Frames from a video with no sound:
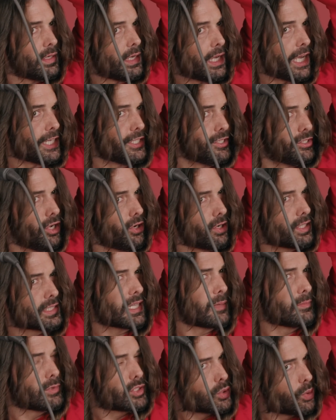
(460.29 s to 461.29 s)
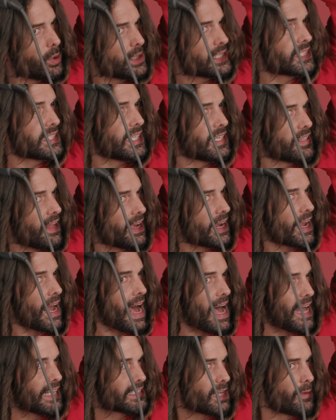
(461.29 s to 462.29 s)
And you notice I'm twisting like
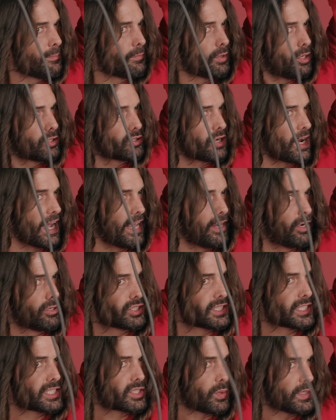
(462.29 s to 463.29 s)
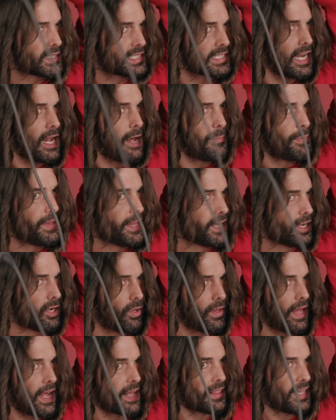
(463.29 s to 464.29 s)
as I'm blow drying. I don't just twist it up and then go
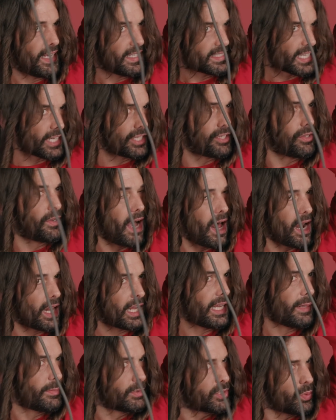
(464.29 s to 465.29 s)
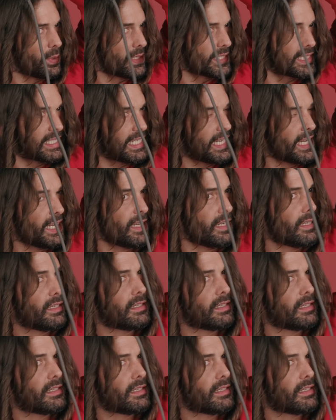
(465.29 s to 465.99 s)
like this. Like you gotta keep twisting.